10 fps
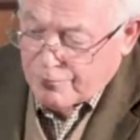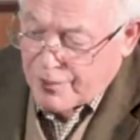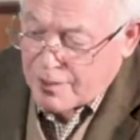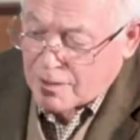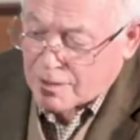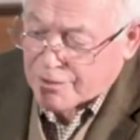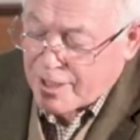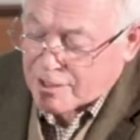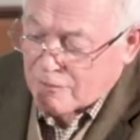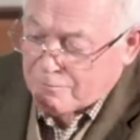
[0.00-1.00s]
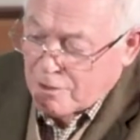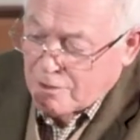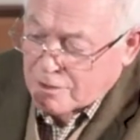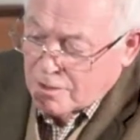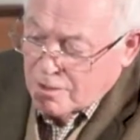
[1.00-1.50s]
Very attractive
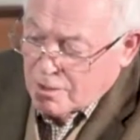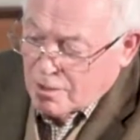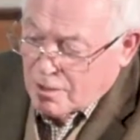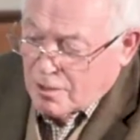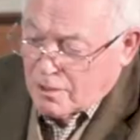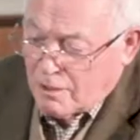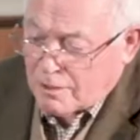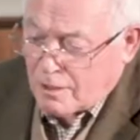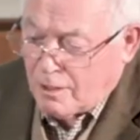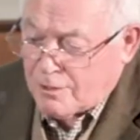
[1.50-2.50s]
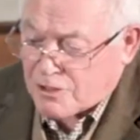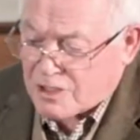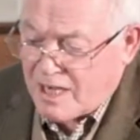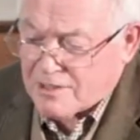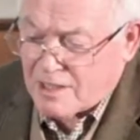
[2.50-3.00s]
bird, like a lot of the
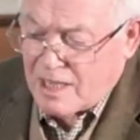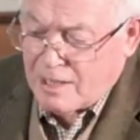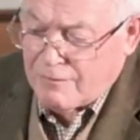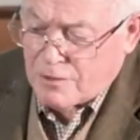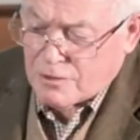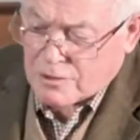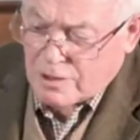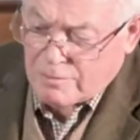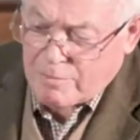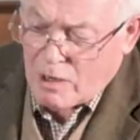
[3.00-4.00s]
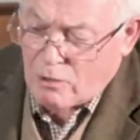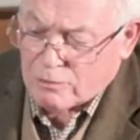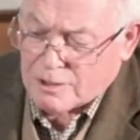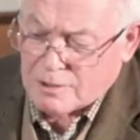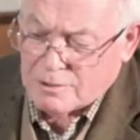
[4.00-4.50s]
Scandinavians,
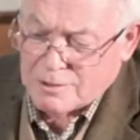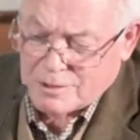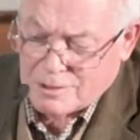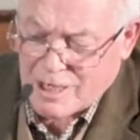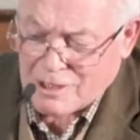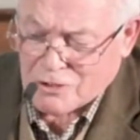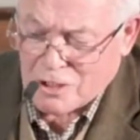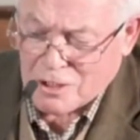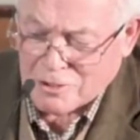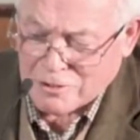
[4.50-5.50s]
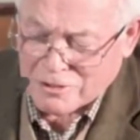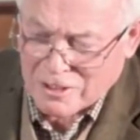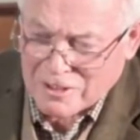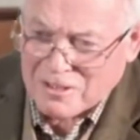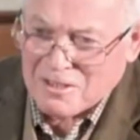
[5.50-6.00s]
bold and dashing,
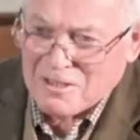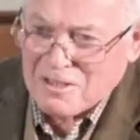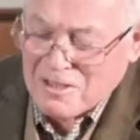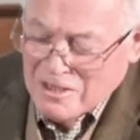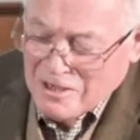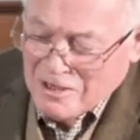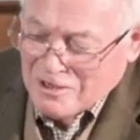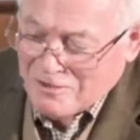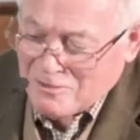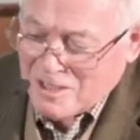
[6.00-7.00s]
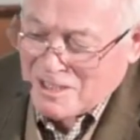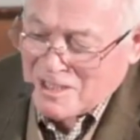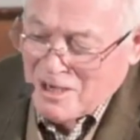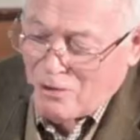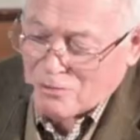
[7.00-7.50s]
and
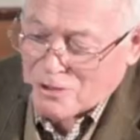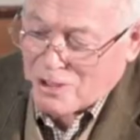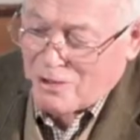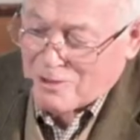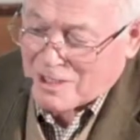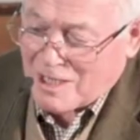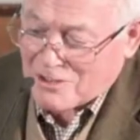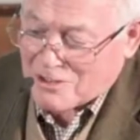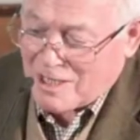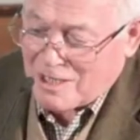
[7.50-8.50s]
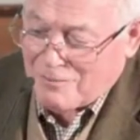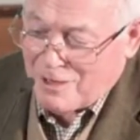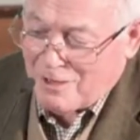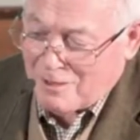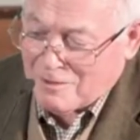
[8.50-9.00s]
really hold its own against any of
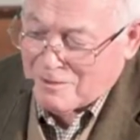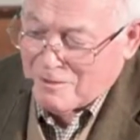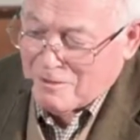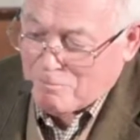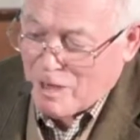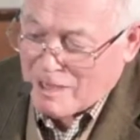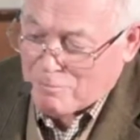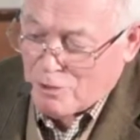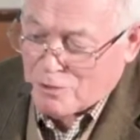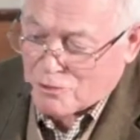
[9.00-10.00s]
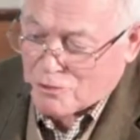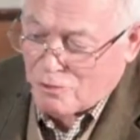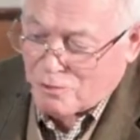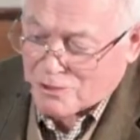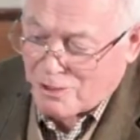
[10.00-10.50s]
our blackbirds
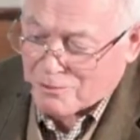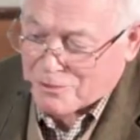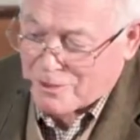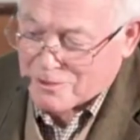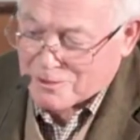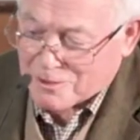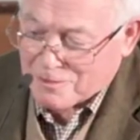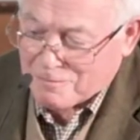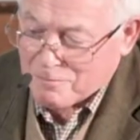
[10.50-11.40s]
or song thrushes.